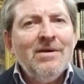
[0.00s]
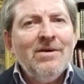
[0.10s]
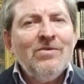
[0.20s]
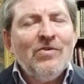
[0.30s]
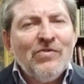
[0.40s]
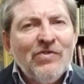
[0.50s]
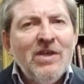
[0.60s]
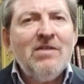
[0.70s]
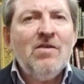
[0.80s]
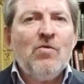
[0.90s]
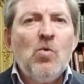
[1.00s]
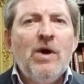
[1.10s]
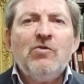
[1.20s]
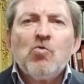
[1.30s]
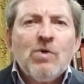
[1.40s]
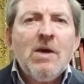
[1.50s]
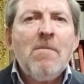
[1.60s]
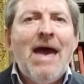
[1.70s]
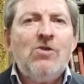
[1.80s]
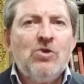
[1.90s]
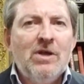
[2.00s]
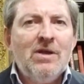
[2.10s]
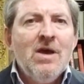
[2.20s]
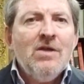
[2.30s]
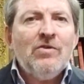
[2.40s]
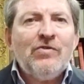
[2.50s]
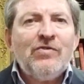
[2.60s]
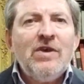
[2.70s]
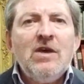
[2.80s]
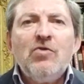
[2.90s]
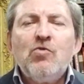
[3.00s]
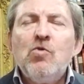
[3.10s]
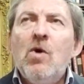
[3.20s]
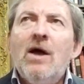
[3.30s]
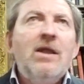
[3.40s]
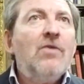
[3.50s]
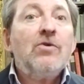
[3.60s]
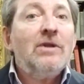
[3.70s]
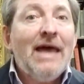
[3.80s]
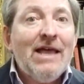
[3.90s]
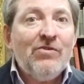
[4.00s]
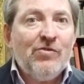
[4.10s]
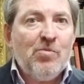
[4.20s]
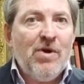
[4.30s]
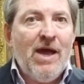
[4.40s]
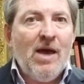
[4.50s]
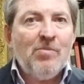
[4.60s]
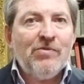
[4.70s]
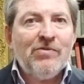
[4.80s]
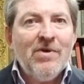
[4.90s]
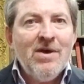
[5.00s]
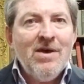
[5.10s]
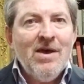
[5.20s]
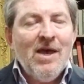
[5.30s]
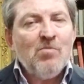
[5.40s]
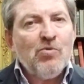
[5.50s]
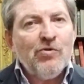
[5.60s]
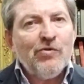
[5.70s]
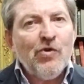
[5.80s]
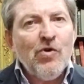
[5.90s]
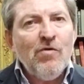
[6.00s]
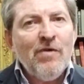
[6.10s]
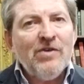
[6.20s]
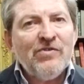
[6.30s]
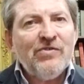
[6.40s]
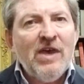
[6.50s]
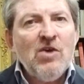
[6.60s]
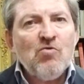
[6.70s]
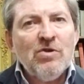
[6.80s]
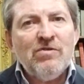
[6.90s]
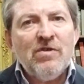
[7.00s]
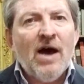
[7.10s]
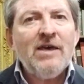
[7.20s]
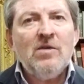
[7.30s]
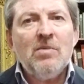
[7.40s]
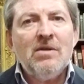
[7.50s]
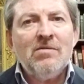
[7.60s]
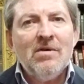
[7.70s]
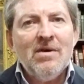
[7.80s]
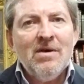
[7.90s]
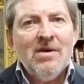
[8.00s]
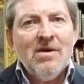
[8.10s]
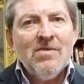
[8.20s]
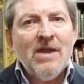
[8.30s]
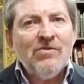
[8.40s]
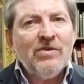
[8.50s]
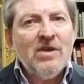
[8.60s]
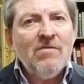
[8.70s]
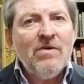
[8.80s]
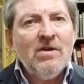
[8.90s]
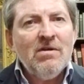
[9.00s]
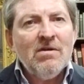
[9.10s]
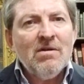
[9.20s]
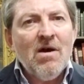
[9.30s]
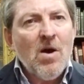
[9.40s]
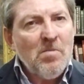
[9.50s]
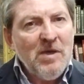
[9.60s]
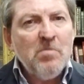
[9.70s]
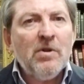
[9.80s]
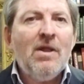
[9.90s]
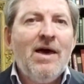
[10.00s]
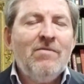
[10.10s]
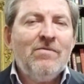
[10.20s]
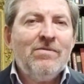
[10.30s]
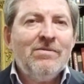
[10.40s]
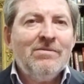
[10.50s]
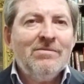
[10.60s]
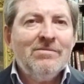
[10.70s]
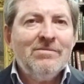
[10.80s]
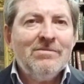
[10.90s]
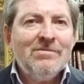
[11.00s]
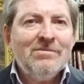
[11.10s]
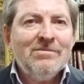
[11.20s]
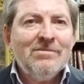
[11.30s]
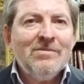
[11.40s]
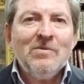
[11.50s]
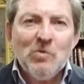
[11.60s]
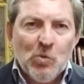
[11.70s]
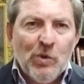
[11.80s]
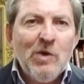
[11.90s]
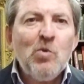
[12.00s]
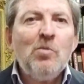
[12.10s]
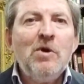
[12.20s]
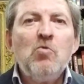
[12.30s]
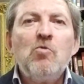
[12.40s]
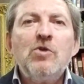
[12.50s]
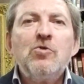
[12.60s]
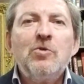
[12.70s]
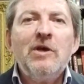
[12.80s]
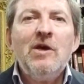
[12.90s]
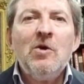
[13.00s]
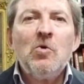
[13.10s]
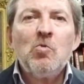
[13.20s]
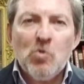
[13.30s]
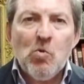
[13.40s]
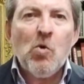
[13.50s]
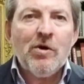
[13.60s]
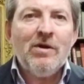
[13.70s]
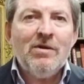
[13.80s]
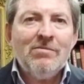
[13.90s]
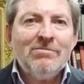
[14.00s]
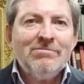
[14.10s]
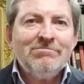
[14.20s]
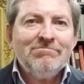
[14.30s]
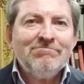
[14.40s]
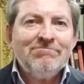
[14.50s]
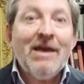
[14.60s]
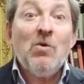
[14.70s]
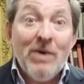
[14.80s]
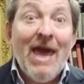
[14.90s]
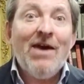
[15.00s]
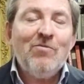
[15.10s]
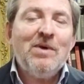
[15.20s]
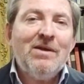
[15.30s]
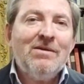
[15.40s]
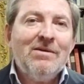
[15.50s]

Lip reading: to see it a different way, to reimagine it, to see it through another lens perhaps, and preserve a sacred document that has given our people life. We will be richly rewarded, and we have been.